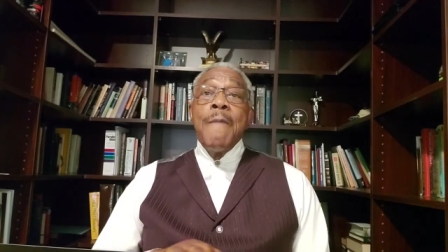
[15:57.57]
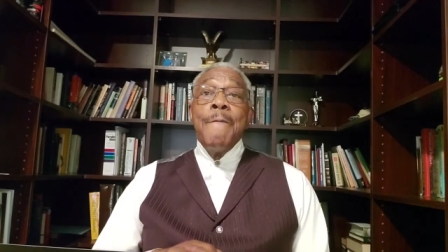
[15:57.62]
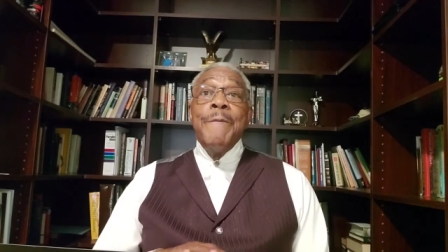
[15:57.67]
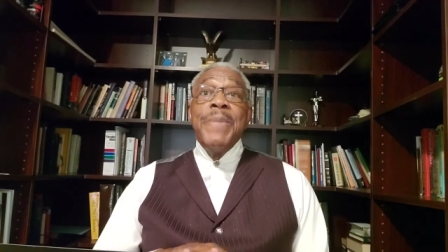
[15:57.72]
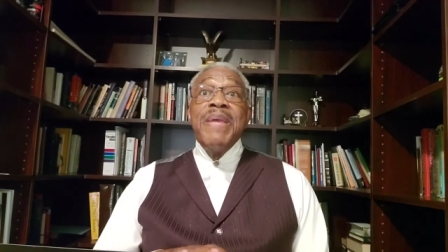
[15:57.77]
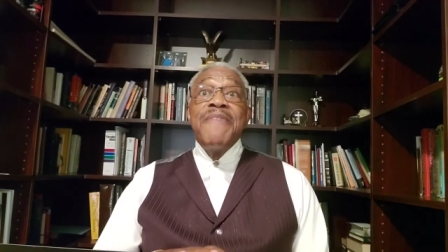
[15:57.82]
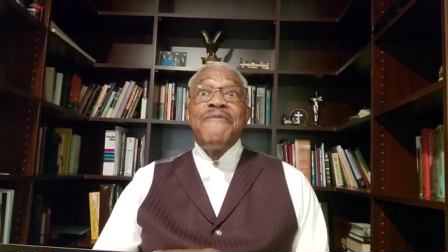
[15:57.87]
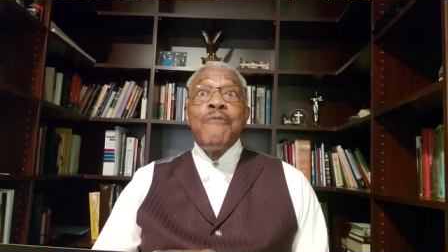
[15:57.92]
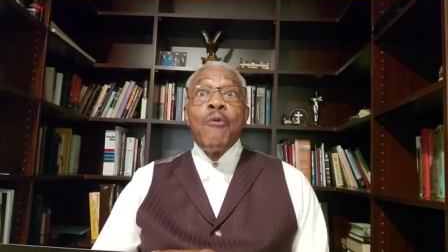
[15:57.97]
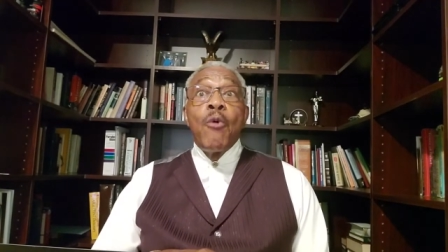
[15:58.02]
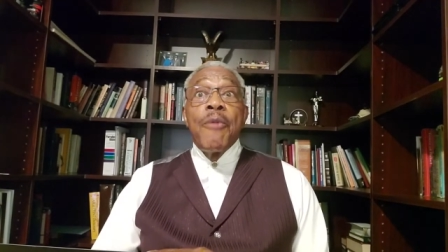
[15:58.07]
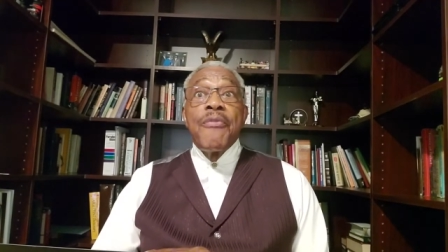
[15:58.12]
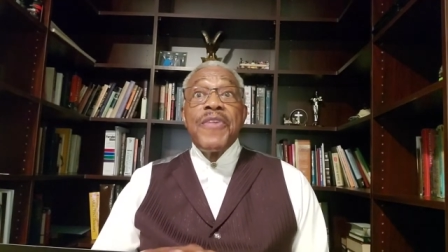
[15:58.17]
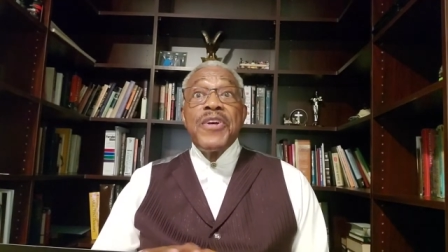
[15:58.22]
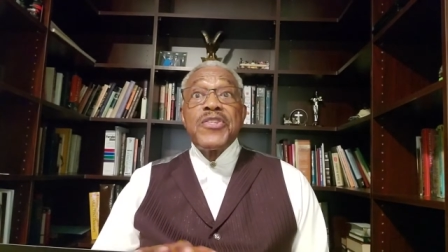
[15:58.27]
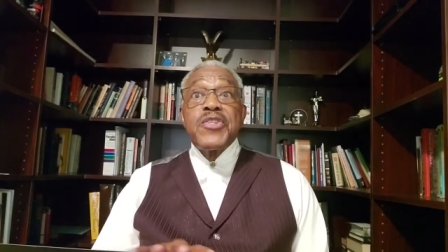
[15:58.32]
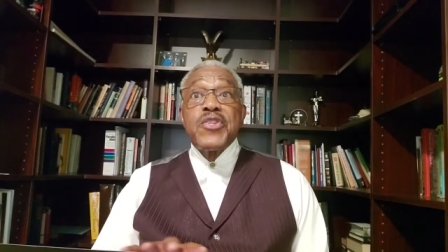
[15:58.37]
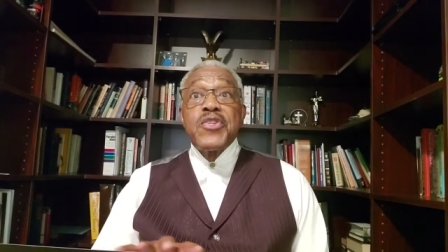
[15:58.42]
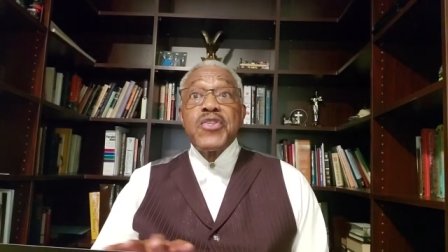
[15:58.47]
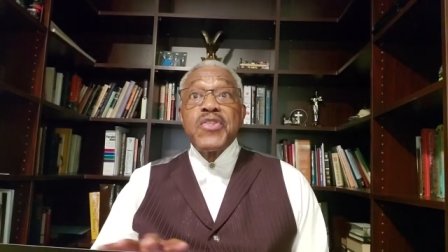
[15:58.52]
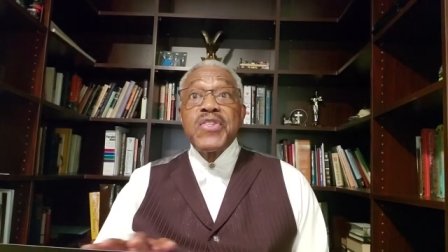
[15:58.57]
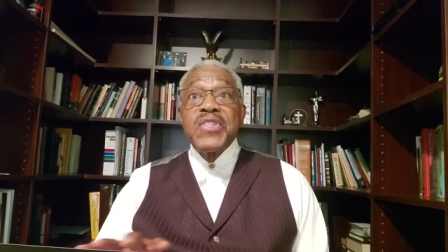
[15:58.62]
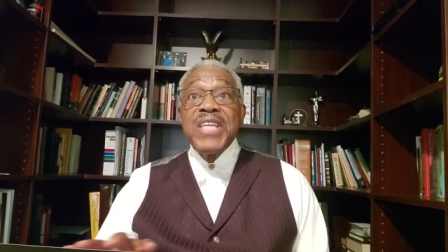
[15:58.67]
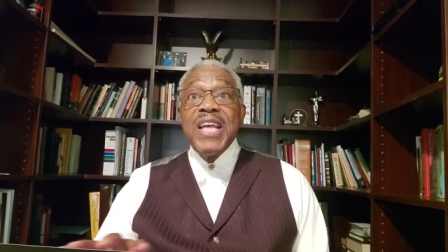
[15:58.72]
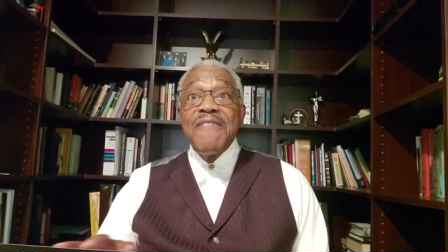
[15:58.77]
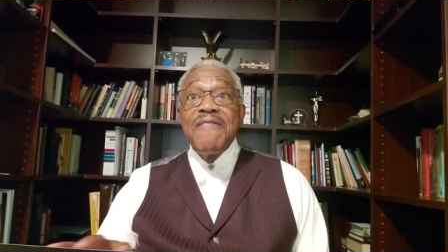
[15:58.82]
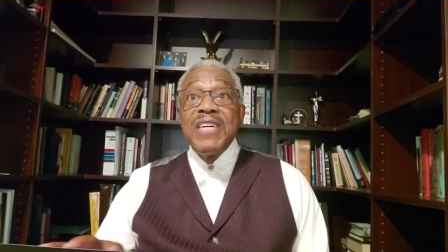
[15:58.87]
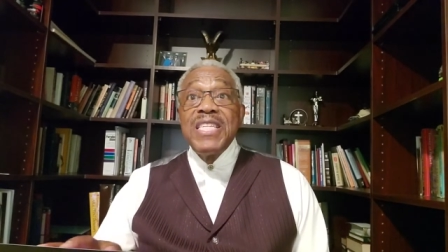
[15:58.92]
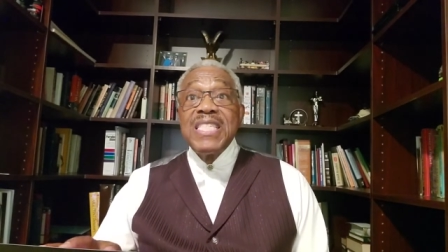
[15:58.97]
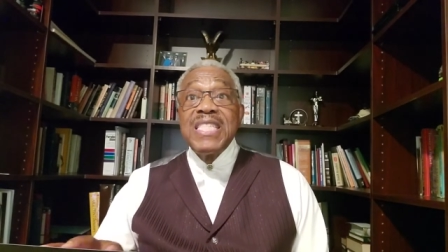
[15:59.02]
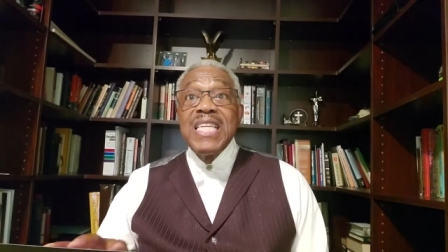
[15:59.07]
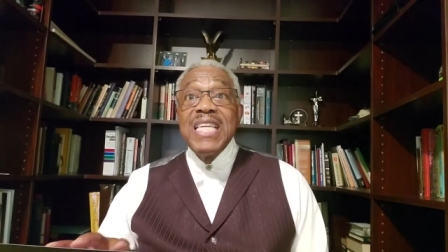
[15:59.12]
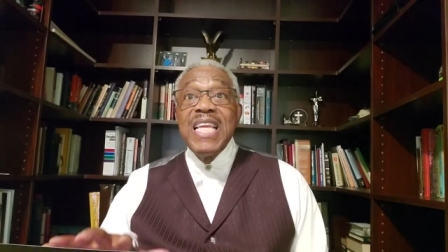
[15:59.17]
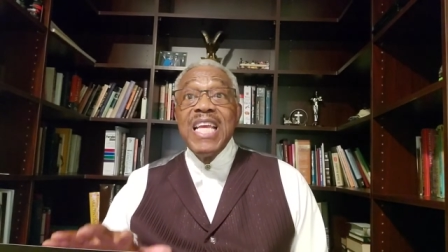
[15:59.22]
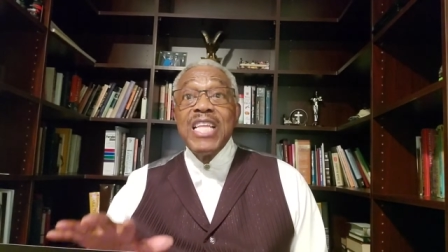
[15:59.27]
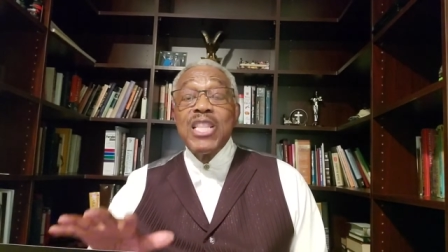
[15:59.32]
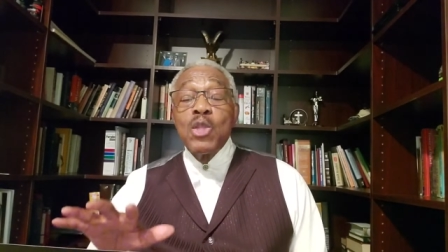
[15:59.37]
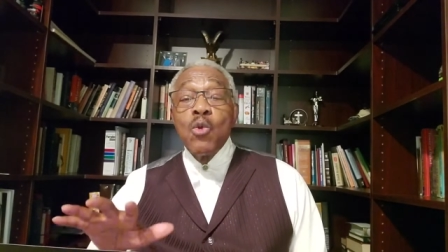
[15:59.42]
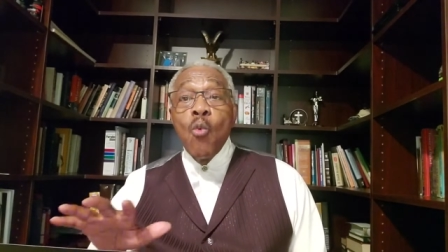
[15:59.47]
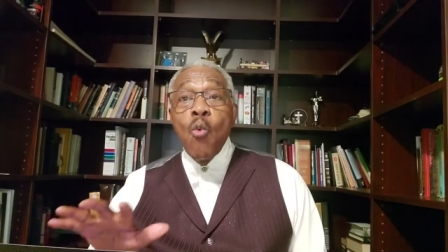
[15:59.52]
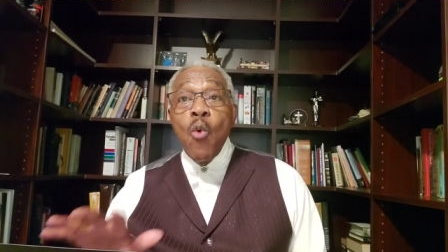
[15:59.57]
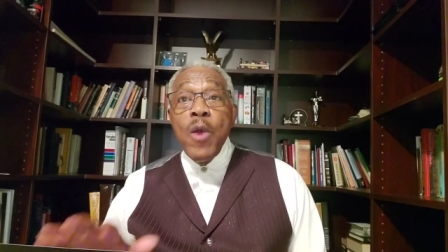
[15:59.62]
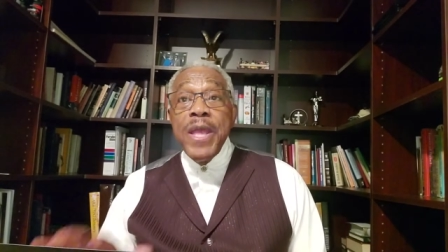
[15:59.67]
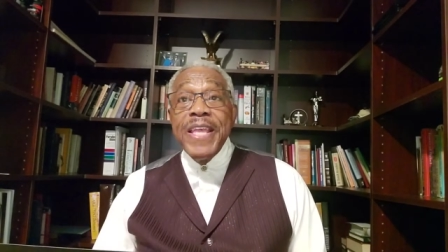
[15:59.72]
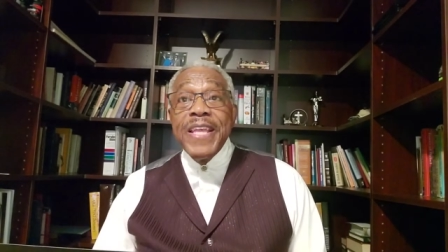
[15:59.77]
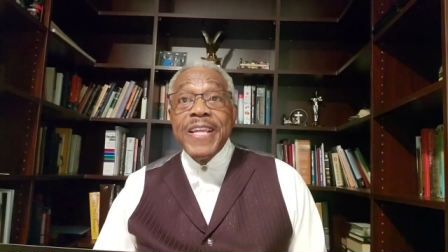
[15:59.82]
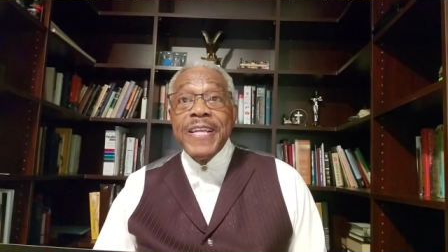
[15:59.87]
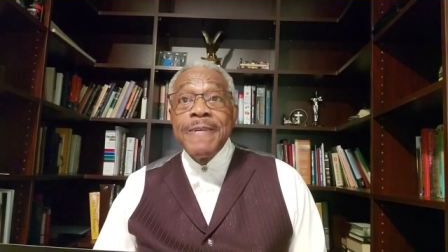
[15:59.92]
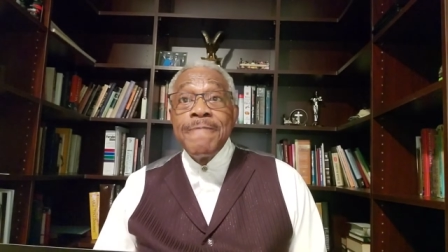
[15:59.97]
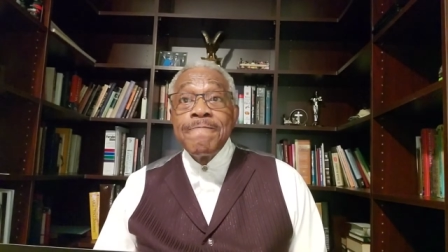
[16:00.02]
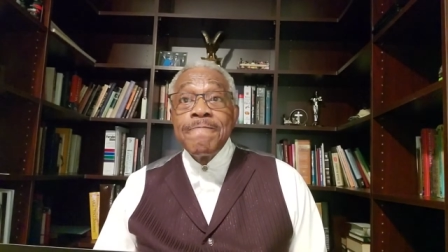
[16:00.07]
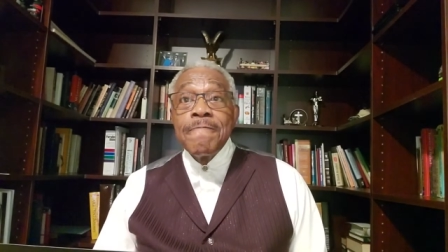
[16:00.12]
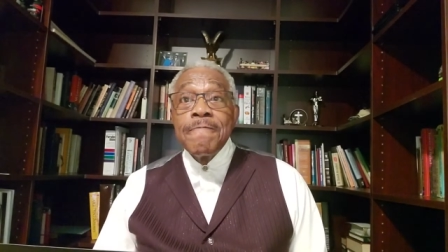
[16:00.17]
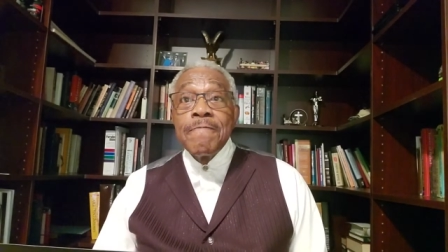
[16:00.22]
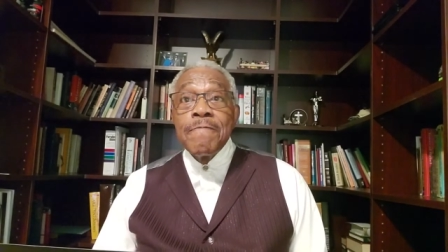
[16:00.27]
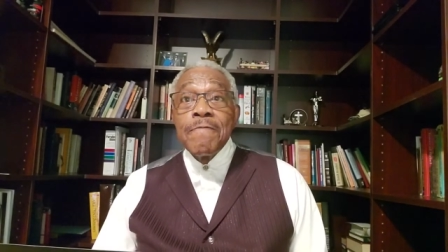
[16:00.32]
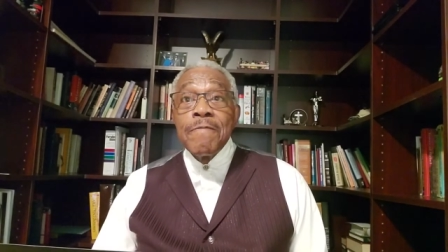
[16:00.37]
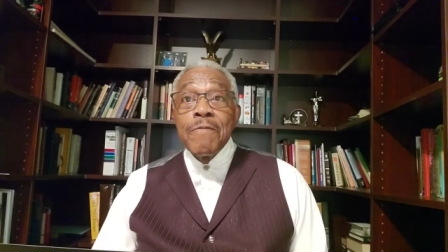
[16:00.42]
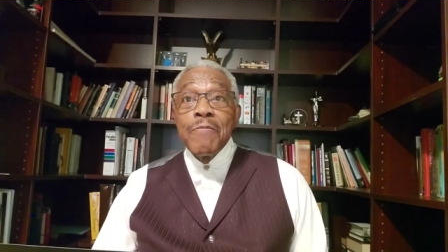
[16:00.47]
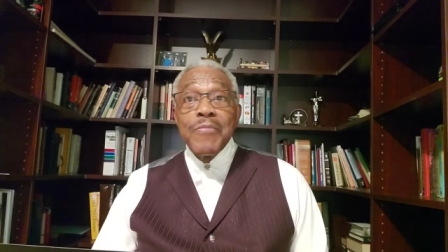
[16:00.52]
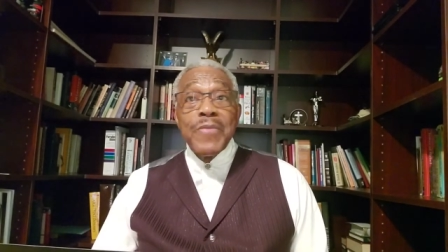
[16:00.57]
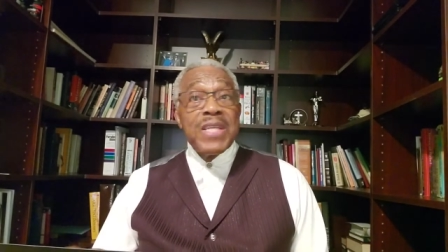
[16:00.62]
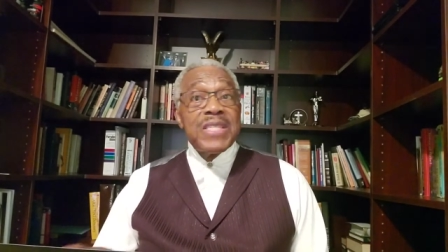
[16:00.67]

before the 70th week the